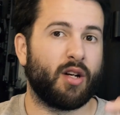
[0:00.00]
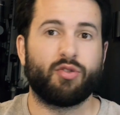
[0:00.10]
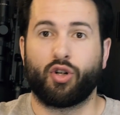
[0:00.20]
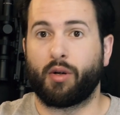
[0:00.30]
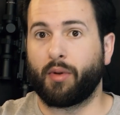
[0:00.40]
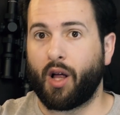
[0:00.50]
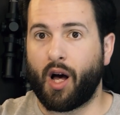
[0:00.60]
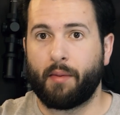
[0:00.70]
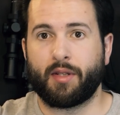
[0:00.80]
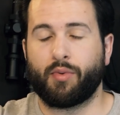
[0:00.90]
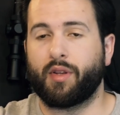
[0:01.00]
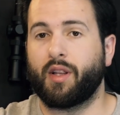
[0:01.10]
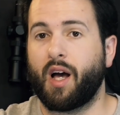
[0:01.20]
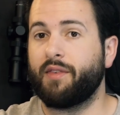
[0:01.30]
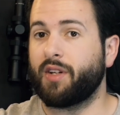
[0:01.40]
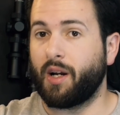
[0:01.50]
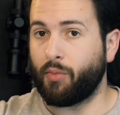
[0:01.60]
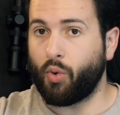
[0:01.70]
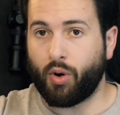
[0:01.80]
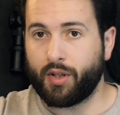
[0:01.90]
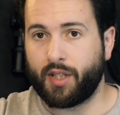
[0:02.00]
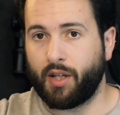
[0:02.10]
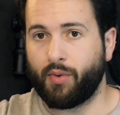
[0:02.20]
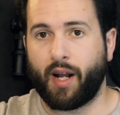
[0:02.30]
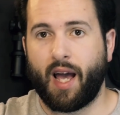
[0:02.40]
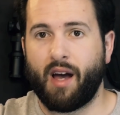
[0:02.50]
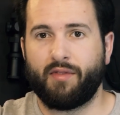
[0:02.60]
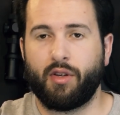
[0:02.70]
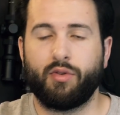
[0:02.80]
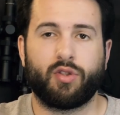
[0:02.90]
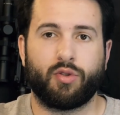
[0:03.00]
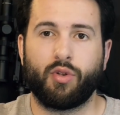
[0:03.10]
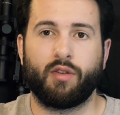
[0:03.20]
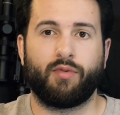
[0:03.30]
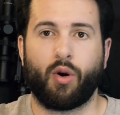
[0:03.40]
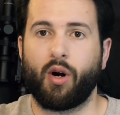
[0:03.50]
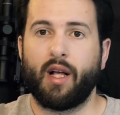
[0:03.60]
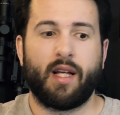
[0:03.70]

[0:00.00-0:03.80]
durable optic with a lifetime warranty and what have you, suited for